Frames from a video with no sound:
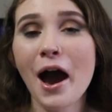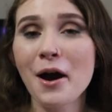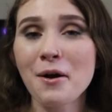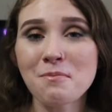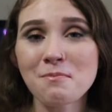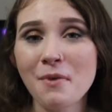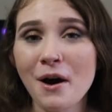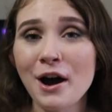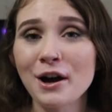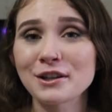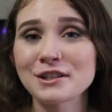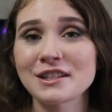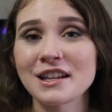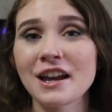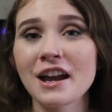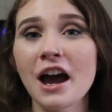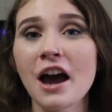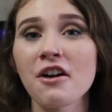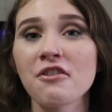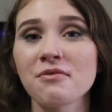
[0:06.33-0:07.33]

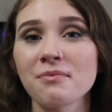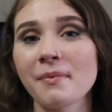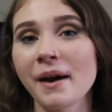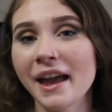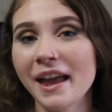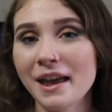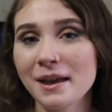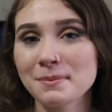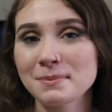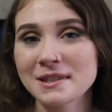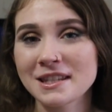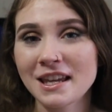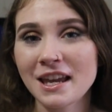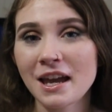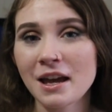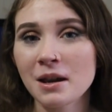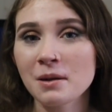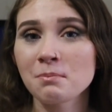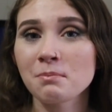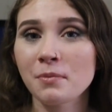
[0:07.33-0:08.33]
unboxing of my Ipsy
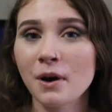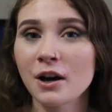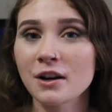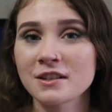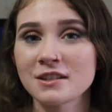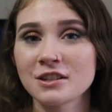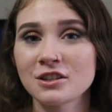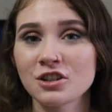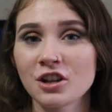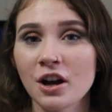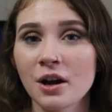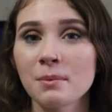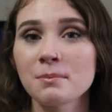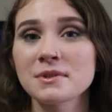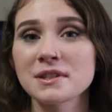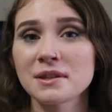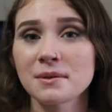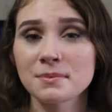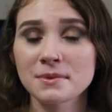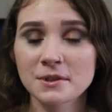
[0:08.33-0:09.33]
and Boxycharm
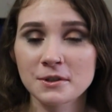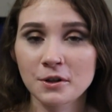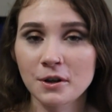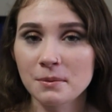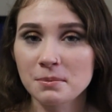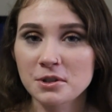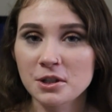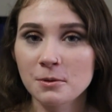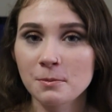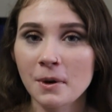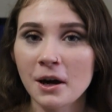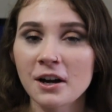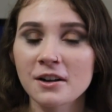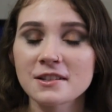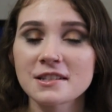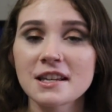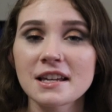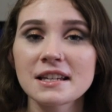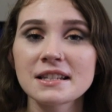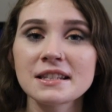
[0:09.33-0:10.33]
subscription
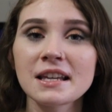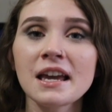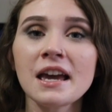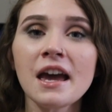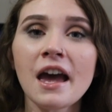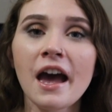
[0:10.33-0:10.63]
boxes.